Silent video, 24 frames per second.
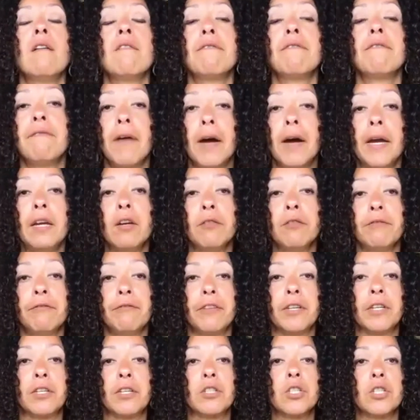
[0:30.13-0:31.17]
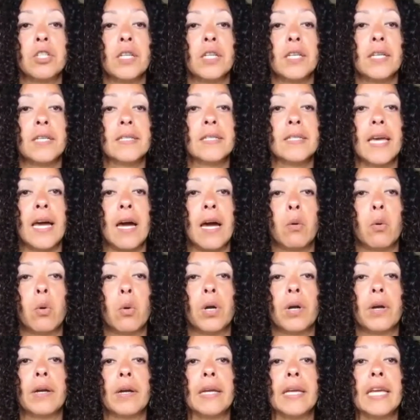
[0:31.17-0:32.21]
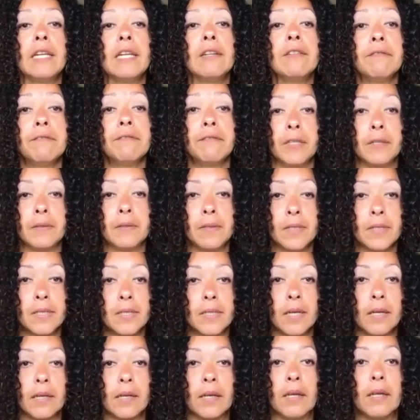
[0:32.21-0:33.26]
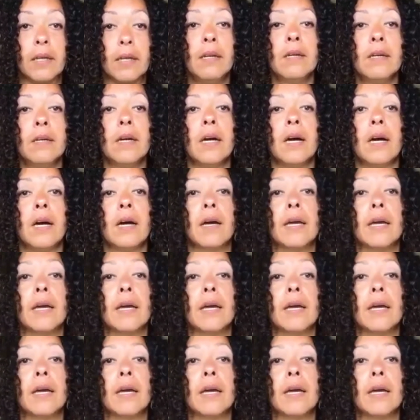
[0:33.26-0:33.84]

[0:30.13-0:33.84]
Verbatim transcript: FIREFISH is our infant study uh,